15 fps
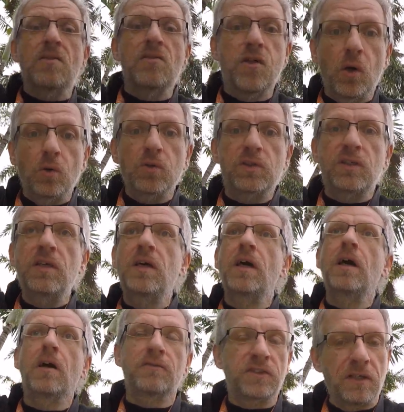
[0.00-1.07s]
those
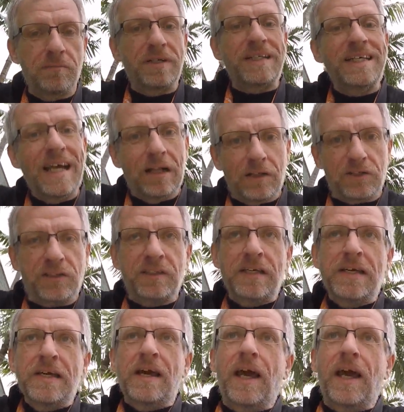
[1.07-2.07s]
of somebody else.